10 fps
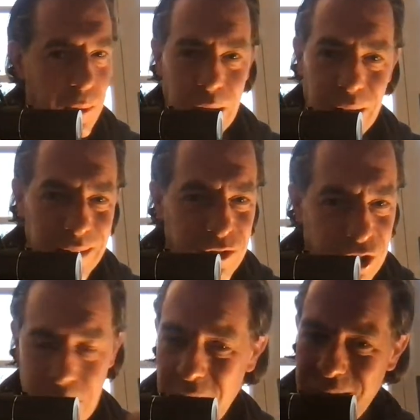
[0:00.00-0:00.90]
Well,
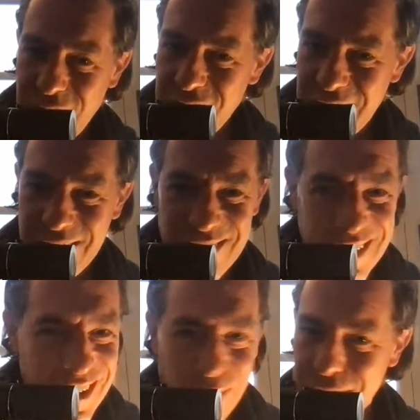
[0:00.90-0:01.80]
Jim Davidson is
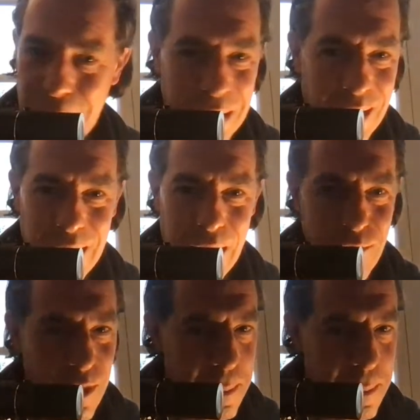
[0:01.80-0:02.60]
not someone I love.